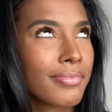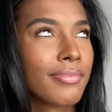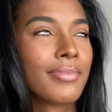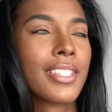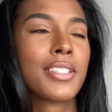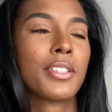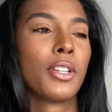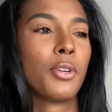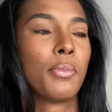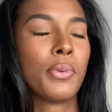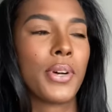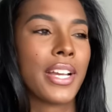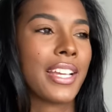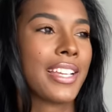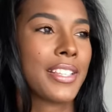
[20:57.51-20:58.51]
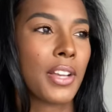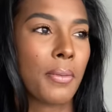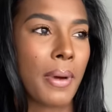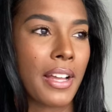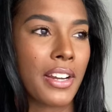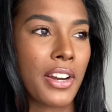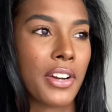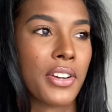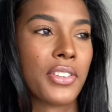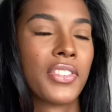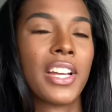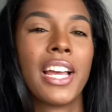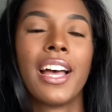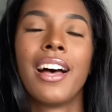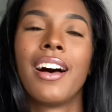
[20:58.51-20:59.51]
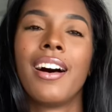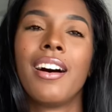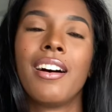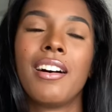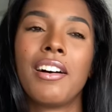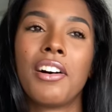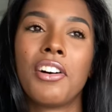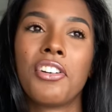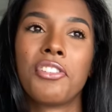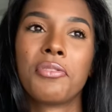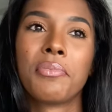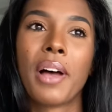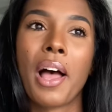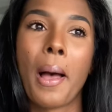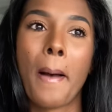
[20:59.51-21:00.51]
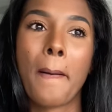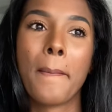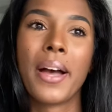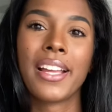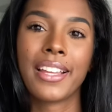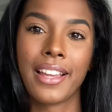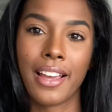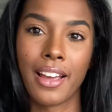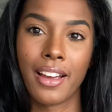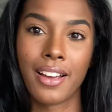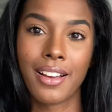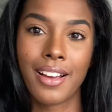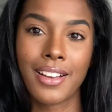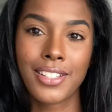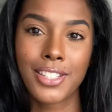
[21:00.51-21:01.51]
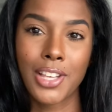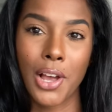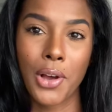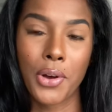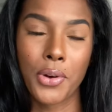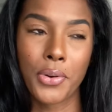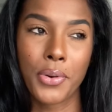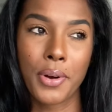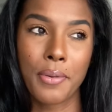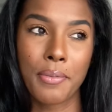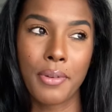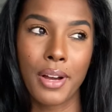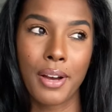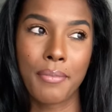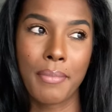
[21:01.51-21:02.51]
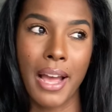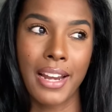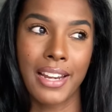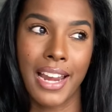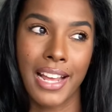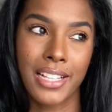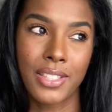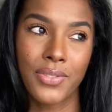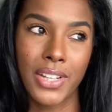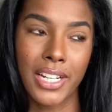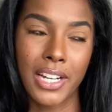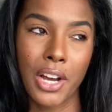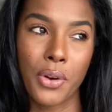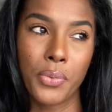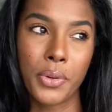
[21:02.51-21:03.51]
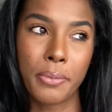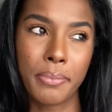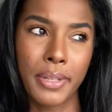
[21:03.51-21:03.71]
This little boy gets on my nerve. But yeah, so my next video would